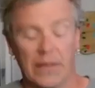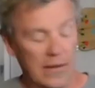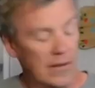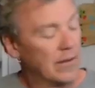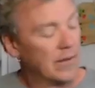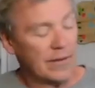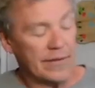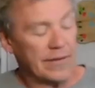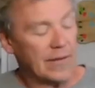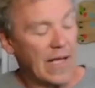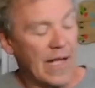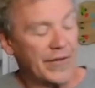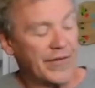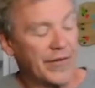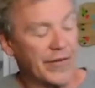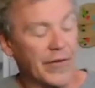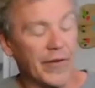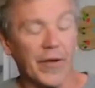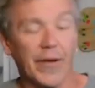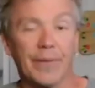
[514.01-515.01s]
not so
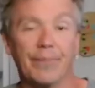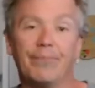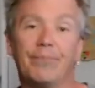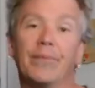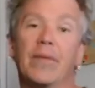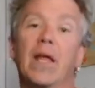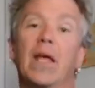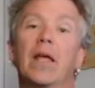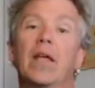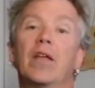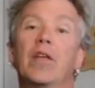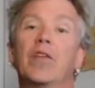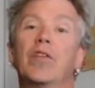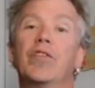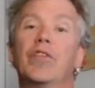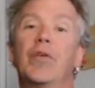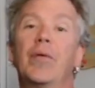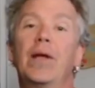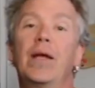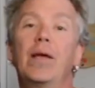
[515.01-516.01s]
good.
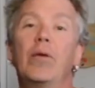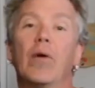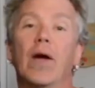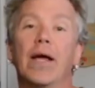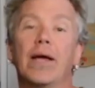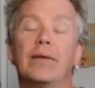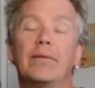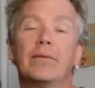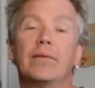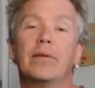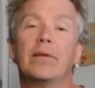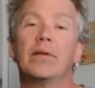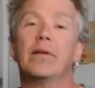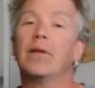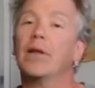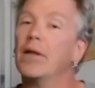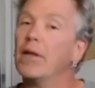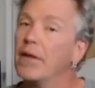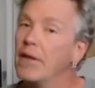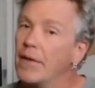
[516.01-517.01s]
So anyway,
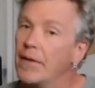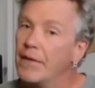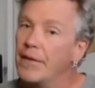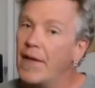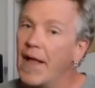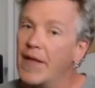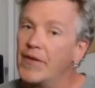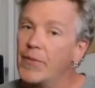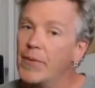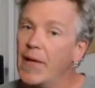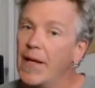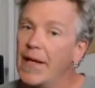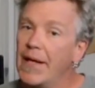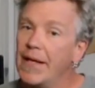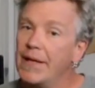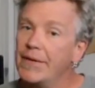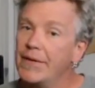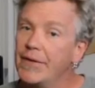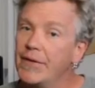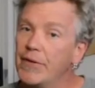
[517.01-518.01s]
that's what I
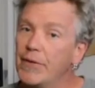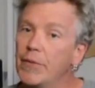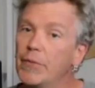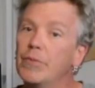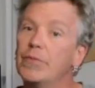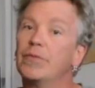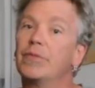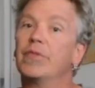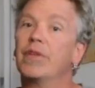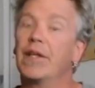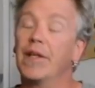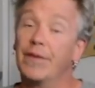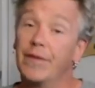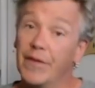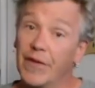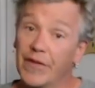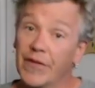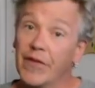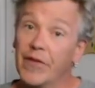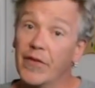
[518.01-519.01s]
had to do to get
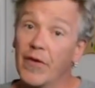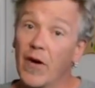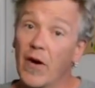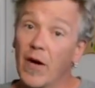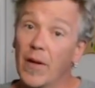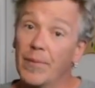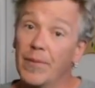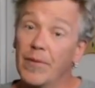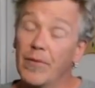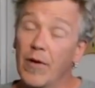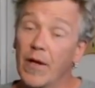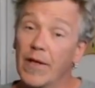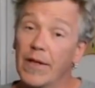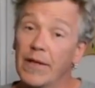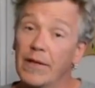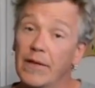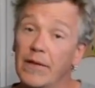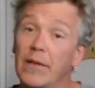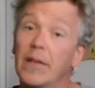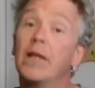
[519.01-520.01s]
this guitar up and
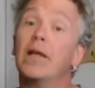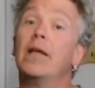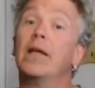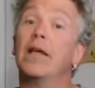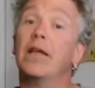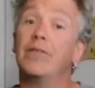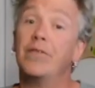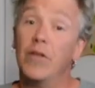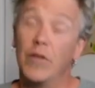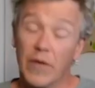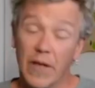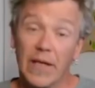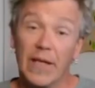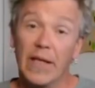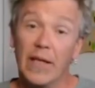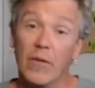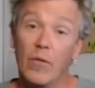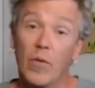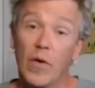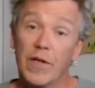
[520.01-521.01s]
running. If you can
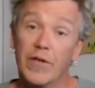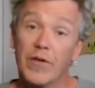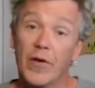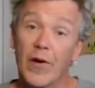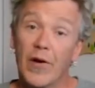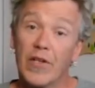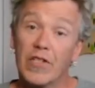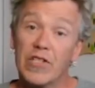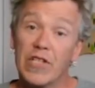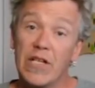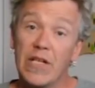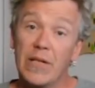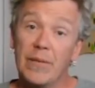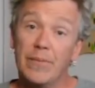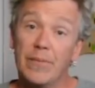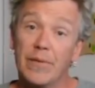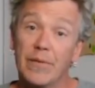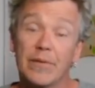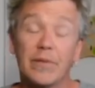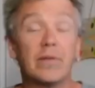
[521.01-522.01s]
get one dirt
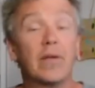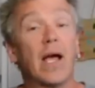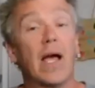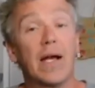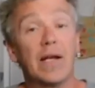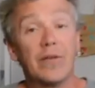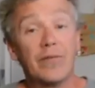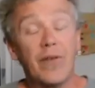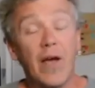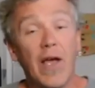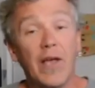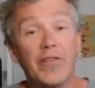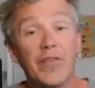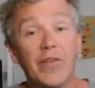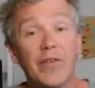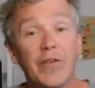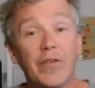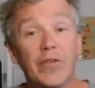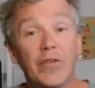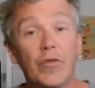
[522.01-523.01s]
cheap, I'd advise you
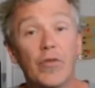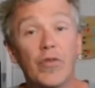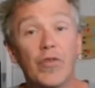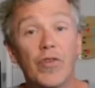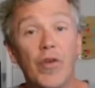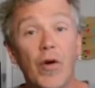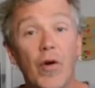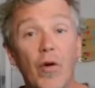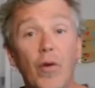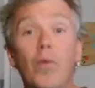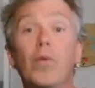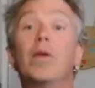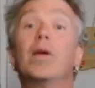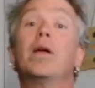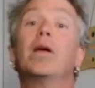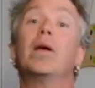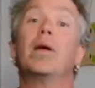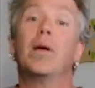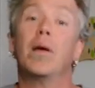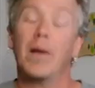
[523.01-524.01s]
to do so.
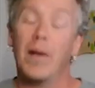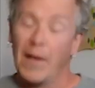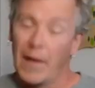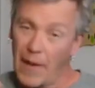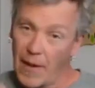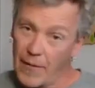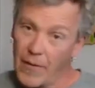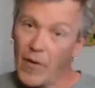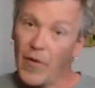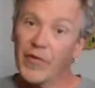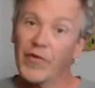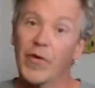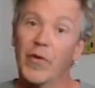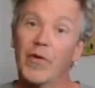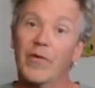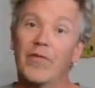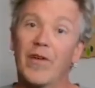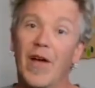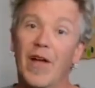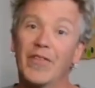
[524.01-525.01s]
I would also
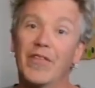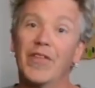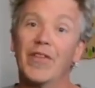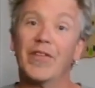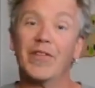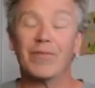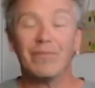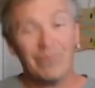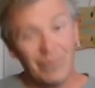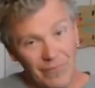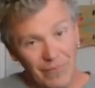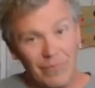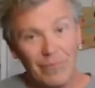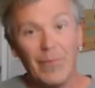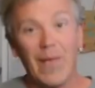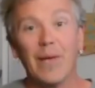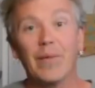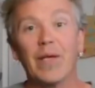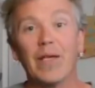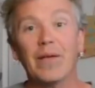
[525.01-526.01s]
advise you to
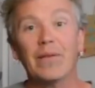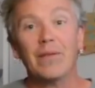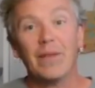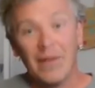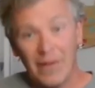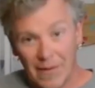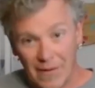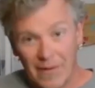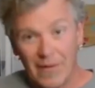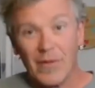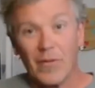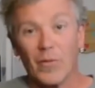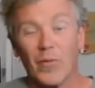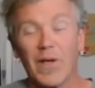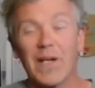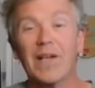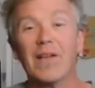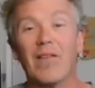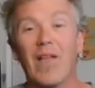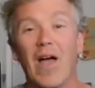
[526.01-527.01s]
maybe
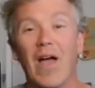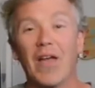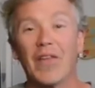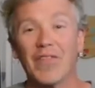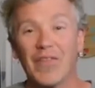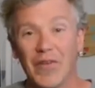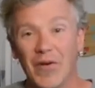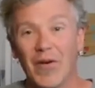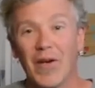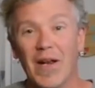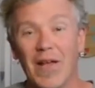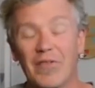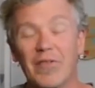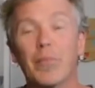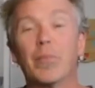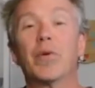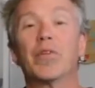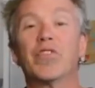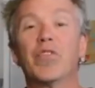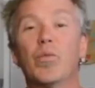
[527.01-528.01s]
realize that you're going to have to
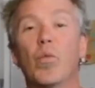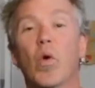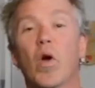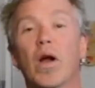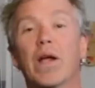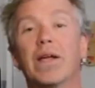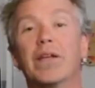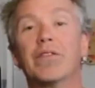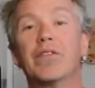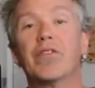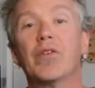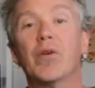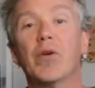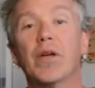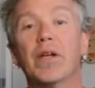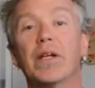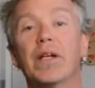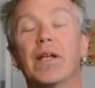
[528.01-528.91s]
put some work into it.